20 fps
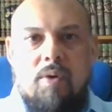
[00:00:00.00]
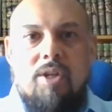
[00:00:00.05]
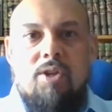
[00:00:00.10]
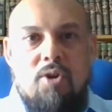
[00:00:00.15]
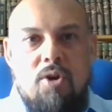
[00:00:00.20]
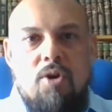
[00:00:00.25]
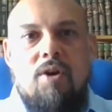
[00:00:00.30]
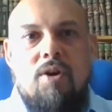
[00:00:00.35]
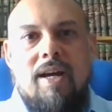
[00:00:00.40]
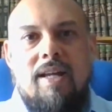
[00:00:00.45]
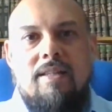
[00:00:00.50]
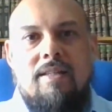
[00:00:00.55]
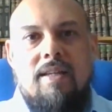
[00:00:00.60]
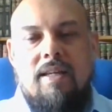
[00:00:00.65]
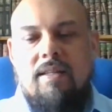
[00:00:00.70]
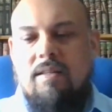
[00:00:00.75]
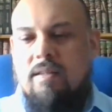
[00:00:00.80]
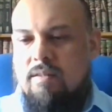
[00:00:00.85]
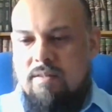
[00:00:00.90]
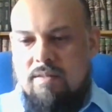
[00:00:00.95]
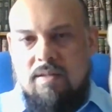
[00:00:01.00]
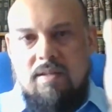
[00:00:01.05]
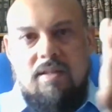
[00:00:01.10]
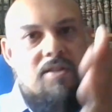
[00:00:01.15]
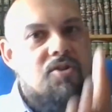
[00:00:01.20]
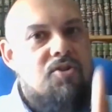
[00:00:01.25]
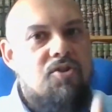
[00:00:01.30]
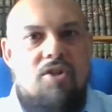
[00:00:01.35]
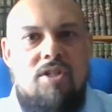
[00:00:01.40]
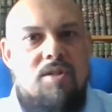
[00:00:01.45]
When you look at it,
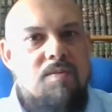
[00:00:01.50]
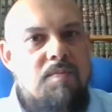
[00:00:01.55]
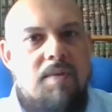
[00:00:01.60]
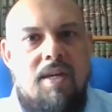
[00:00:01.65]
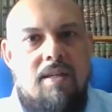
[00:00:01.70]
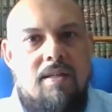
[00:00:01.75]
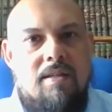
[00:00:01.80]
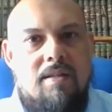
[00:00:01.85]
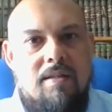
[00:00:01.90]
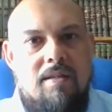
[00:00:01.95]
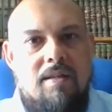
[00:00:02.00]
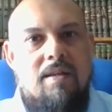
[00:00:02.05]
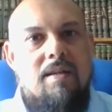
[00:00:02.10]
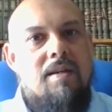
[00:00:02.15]
it's just meat.